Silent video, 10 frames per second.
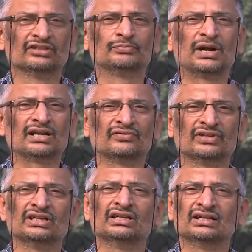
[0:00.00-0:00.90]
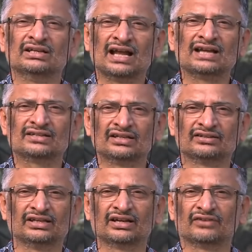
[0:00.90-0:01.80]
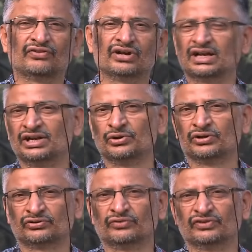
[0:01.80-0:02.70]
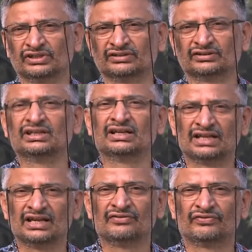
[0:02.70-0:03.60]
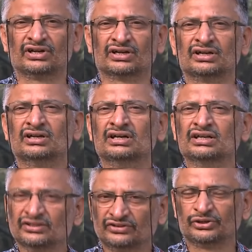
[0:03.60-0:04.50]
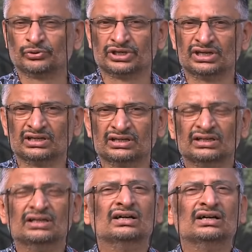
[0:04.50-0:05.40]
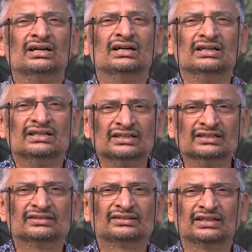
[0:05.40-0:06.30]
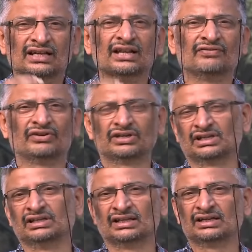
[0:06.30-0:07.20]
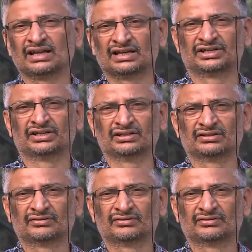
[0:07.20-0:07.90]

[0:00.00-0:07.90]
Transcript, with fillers: is part of the National Center for Radio Astrophysics, a TIFR institution, is an effort in that direction.